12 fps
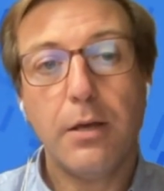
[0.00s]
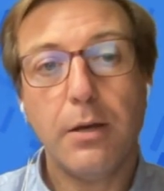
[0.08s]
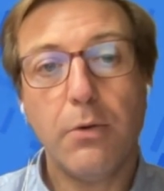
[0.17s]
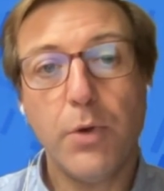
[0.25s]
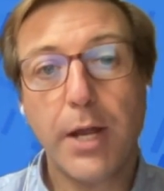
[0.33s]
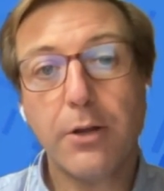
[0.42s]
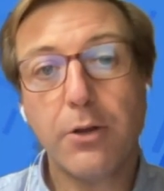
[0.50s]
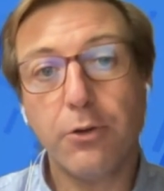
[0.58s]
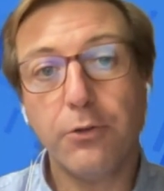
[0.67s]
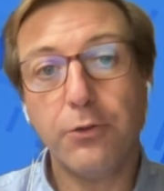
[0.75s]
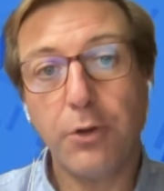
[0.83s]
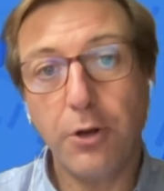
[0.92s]
we are
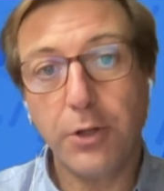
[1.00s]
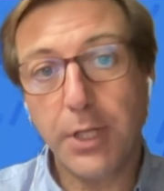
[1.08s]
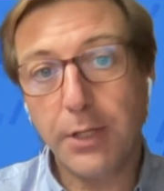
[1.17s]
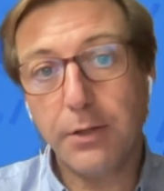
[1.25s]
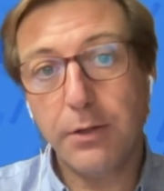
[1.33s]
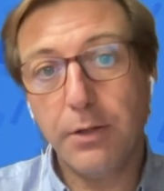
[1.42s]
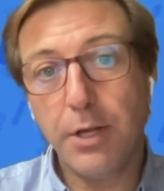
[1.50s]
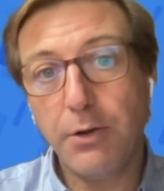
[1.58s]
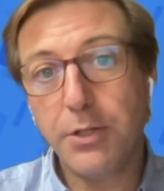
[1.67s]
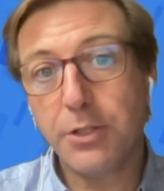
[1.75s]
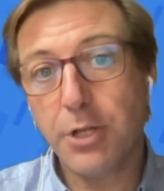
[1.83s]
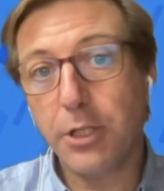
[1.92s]
concerned that there
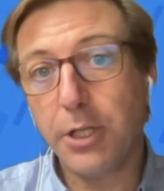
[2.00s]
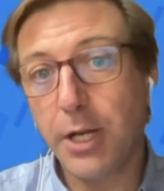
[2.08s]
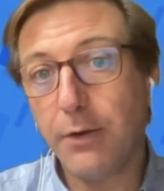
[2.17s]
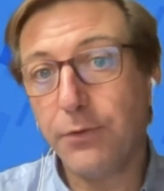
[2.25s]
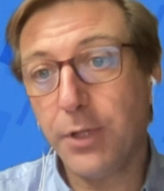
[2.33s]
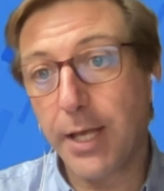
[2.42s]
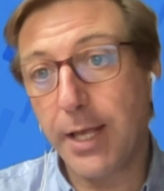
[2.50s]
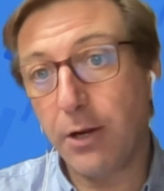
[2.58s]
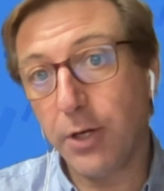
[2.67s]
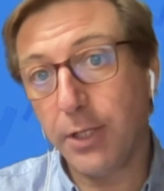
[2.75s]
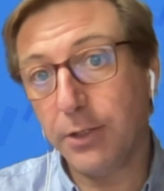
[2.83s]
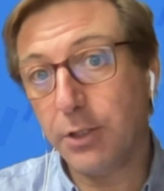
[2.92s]
is not enough
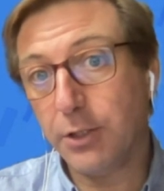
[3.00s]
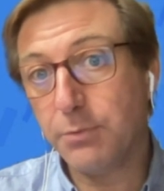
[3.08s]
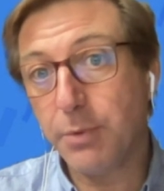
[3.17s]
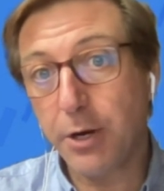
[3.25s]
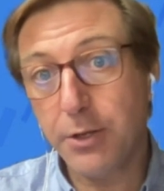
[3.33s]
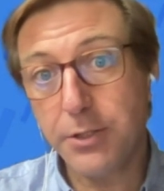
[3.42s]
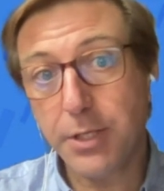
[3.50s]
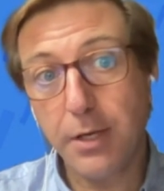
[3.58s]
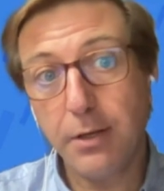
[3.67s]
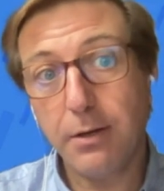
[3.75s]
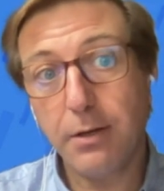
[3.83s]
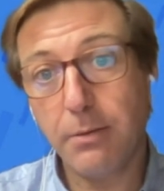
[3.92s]
dialogue and
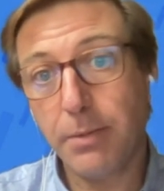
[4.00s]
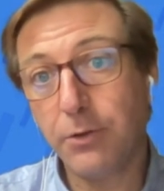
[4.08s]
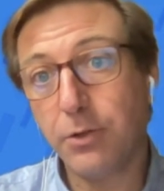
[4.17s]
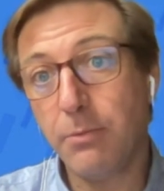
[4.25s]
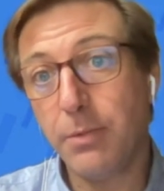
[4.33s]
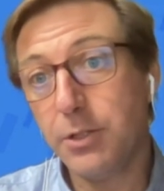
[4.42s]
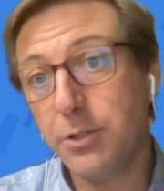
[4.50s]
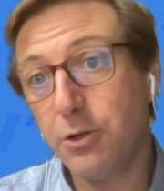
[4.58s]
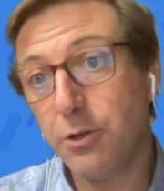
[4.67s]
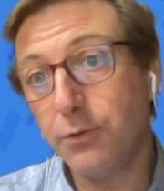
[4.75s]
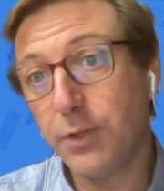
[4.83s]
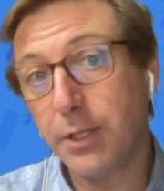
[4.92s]
transparency about the
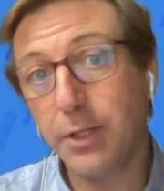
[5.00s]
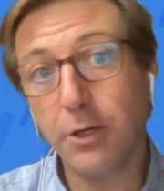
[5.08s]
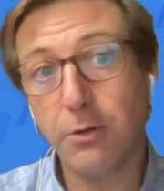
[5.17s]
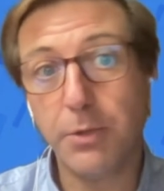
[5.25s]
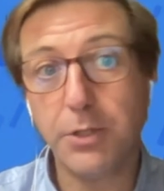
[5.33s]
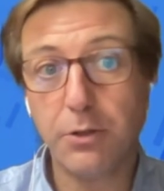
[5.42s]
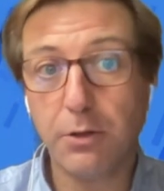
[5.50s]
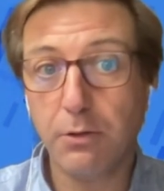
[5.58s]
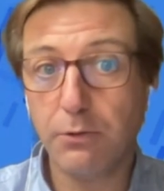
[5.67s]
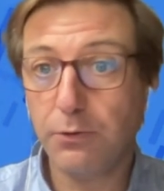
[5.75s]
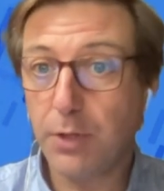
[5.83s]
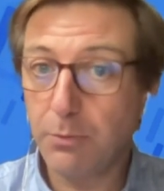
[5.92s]
measures that the
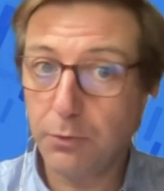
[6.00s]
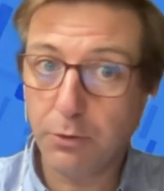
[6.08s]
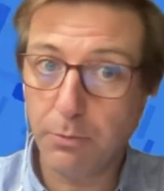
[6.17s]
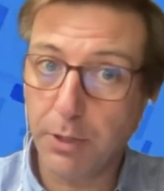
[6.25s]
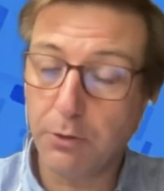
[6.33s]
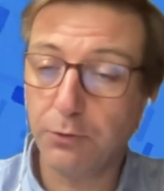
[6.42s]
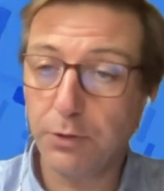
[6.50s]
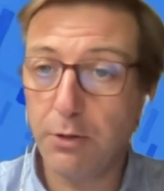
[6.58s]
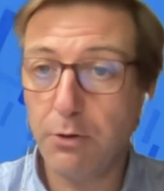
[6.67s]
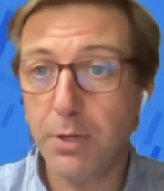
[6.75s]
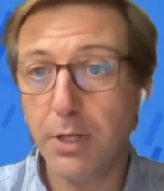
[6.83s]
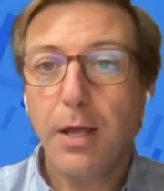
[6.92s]
Commission seems to be
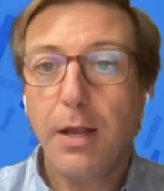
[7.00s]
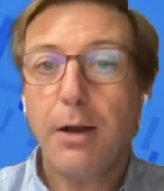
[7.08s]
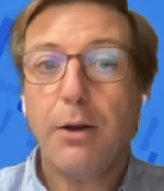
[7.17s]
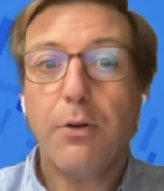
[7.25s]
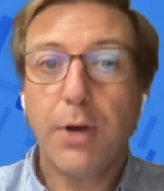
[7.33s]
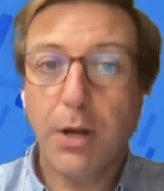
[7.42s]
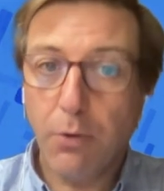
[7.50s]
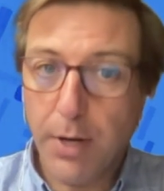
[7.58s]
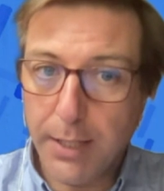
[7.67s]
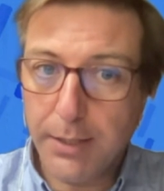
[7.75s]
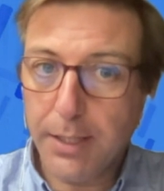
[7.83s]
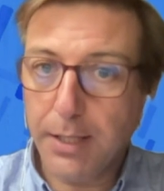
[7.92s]
considering.
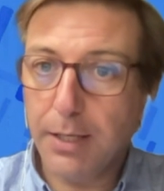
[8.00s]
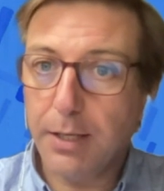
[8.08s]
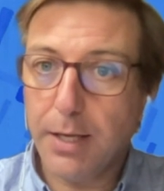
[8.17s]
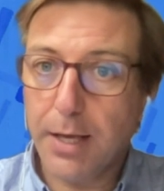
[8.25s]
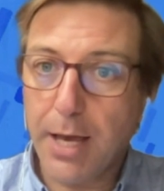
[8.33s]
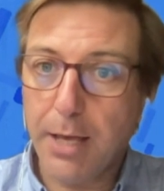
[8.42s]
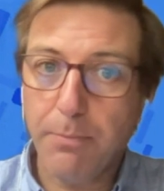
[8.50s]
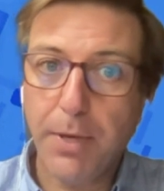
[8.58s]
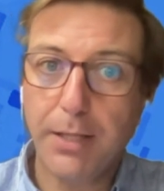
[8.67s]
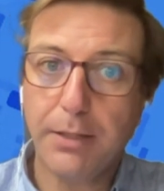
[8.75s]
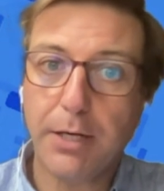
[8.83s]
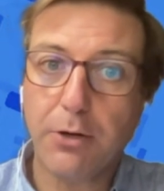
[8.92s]
Regulating IP
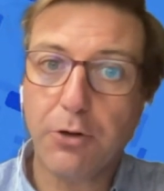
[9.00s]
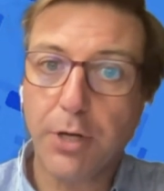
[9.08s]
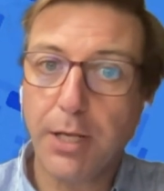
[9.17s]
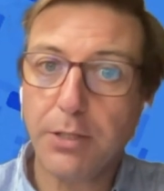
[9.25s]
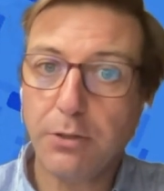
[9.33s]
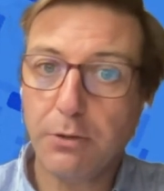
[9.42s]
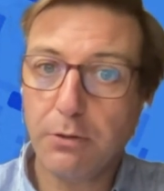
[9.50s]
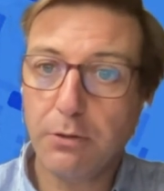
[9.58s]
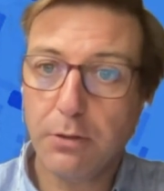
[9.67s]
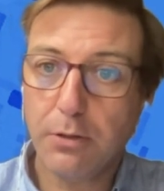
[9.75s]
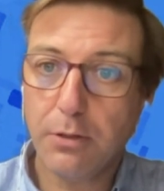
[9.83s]
interconnection,